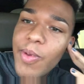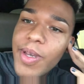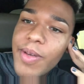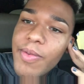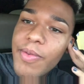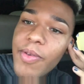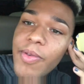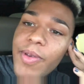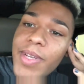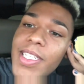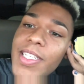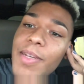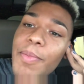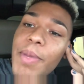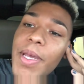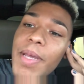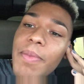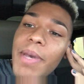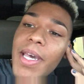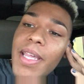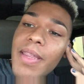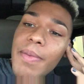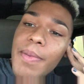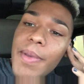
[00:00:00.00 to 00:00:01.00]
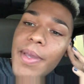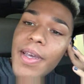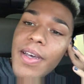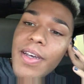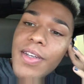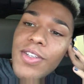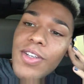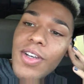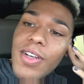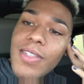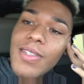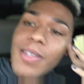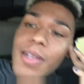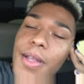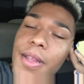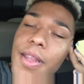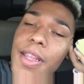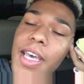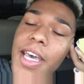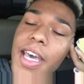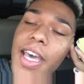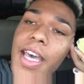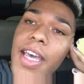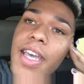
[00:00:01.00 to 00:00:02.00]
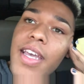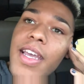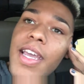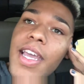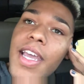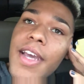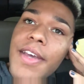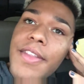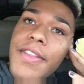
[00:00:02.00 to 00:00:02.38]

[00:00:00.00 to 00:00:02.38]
went. We went to Bed Bath Beyond, y'all saw that.